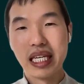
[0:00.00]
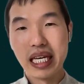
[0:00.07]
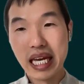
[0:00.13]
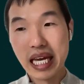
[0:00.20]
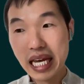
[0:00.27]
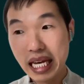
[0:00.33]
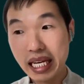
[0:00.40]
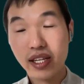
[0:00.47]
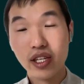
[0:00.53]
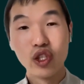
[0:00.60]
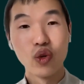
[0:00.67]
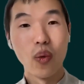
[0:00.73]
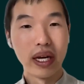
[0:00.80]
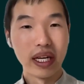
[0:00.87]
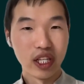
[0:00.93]
in
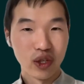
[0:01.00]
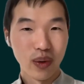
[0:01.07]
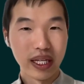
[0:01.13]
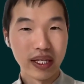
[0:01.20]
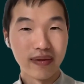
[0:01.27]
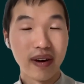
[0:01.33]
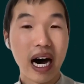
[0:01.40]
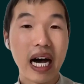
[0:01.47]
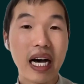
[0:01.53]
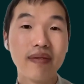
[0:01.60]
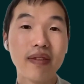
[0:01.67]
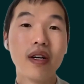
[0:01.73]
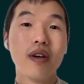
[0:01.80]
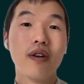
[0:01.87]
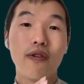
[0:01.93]
2025
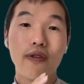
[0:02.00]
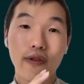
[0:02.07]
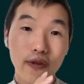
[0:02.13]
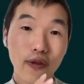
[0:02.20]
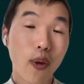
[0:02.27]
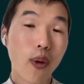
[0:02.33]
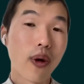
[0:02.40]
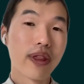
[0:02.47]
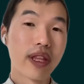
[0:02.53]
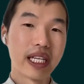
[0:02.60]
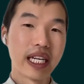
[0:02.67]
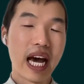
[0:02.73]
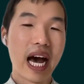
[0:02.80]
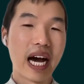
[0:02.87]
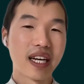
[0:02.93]
for the
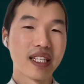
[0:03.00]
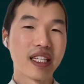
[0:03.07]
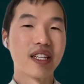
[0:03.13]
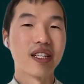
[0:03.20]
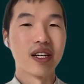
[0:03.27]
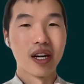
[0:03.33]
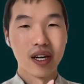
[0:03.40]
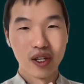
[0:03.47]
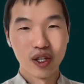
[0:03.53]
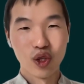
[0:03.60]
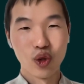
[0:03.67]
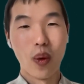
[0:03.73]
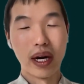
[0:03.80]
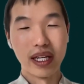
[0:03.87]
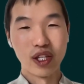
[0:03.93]
tax year
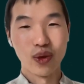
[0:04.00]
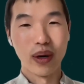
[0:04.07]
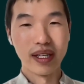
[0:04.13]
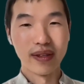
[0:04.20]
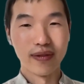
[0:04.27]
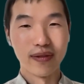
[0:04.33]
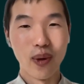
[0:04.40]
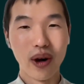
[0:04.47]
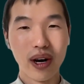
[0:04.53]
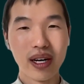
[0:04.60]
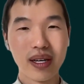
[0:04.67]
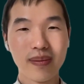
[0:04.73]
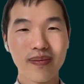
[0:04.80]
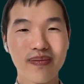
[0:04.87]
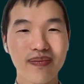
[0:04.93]
2024.
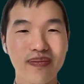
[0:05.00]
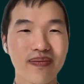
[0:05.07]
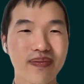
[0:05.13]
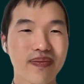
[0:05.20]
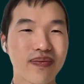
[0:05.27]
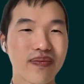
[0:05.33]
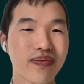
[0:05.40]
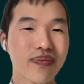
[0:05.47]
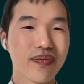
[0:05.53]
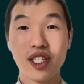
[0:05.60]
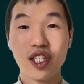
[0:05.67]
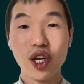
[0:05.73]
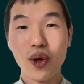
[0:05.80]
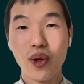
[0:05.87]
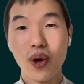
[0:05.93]

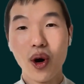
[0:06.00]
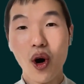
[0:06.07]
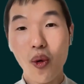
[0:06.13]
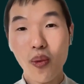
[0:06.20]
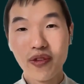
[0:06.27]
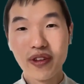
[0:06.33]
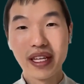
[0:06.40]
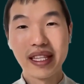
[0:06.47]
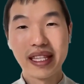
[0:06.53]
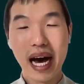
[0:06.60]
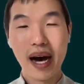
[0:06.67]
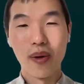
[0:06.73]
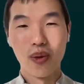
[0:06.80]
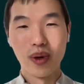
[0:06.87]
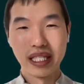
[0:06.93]
So hopefully
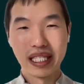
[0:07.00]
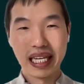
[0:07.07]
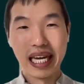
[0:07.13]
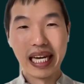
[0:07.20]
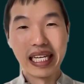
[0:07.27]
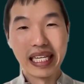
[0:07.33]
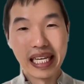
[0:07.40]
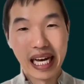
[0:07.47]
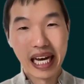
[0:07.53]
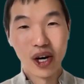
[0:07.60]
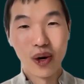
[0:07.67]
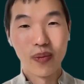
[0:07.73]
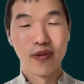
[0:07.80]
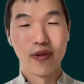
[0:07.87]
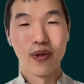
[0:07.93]
that was a
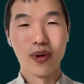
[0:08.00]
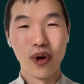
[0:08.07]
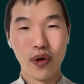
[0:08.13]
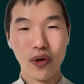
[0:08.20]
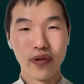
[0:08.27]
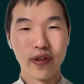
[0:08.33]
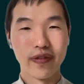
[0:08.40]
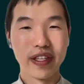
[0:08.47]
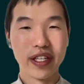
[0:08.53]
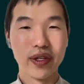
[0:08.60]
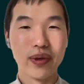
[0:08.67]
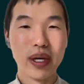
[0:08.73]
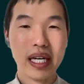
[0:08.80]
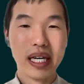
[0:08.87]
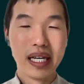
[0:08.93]
helpful overview
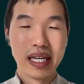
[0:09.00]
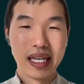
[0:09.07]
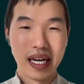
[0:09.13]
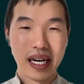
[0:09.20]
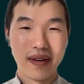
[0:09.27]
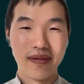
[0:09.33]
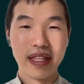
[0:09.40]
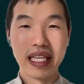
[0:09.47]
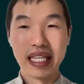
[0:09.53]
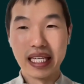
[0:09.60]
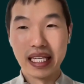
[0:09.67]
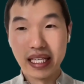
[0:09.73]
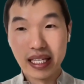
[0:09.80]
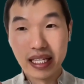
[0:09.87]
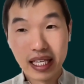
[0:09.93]
of the
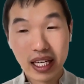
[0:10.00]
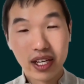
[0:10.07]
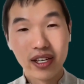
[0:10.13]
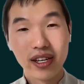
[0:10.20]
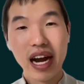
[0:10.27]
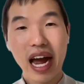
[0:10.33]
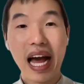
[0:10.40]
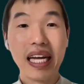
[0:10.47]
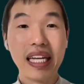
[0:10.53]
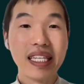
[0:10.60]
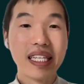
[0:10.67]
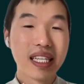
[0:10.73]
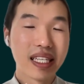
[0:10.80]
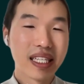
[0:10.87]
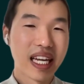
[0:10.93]

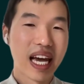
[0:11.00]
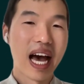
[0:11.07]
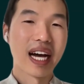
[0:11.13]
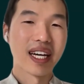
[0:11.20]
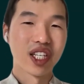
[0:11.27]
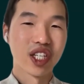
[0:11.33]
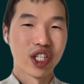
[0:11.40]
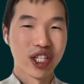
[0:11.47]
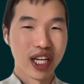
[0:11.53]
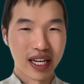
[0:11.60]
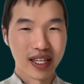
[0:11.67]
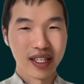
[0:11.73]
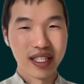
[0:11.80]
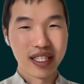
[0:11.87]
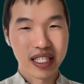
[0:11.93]
year-end tax
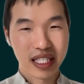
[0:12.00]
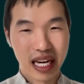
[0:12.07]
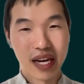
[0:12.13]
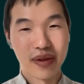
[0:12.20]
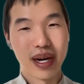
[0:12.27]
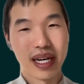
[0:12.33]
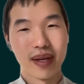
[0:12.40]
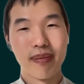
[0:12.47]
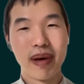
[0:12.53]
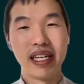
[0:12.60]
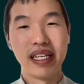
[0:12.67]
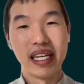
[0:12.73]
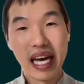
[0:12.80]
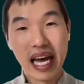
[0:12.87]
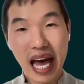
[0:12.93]
checklist I
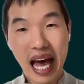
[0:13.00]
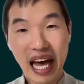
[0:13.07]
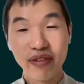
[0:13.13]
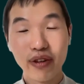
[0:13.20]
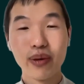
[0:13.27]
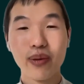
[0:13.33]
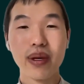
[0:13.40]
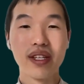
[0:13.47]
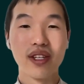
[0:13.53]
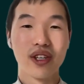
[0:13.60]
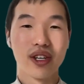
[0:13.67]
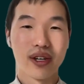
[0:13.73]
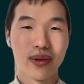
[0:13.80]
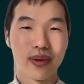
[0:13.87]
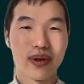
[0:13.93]
recommend everyone
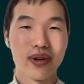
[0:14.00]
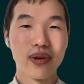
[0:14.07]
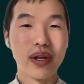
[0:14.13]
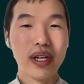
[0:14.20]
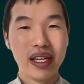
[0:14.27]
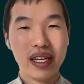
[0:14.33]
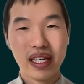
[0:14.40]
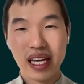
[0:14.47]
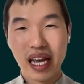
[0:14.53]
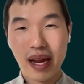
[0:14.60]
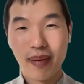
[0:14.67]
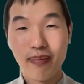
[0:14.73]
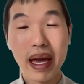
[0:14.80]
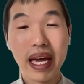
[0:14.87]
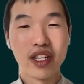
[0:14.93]
look through
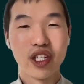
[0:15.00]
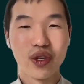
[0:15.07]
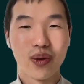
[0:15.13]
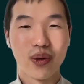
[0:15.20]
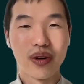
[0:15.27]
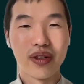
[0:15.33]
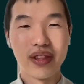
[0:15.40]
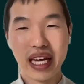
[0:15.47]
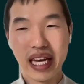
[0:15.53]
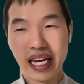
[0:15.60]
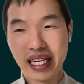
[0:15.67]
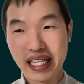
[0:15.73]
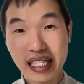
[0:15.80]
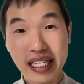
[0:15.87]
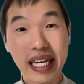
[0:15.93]
and make sure they
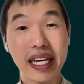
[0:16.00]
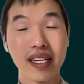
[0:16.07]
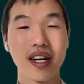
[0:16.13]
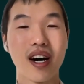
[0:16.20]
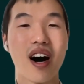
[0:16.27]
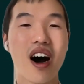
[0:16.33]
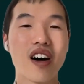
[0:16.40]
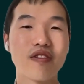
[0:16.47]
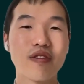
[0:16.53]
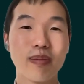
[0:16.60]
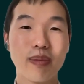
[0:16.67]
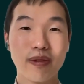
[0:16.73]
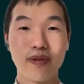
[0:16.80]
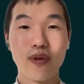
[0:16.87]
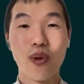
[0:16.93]
tick off
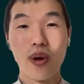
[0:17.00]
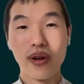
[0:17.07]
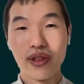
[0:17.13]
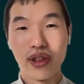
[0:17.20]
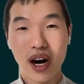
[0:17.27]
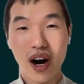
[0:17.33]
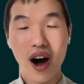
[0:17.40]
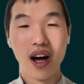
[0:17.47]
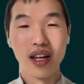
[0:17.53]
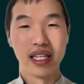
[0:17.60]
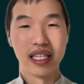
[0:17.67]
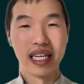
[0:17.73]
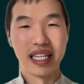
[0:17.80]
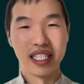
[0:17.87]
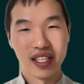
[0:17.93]
before the
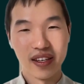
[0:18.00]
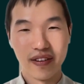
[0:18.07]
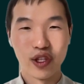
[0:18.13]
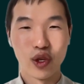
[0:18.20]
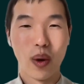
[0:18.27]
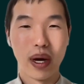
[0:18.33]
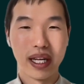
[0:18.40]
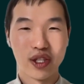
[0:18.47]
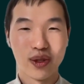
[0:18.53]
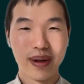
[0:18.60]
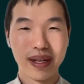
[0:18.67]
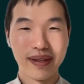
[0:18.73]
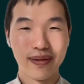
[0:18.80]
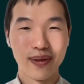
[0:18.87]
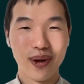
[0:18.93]
holidays of
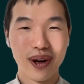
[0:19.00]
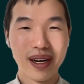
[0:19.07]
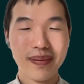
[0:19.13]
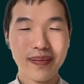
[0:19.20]
2024.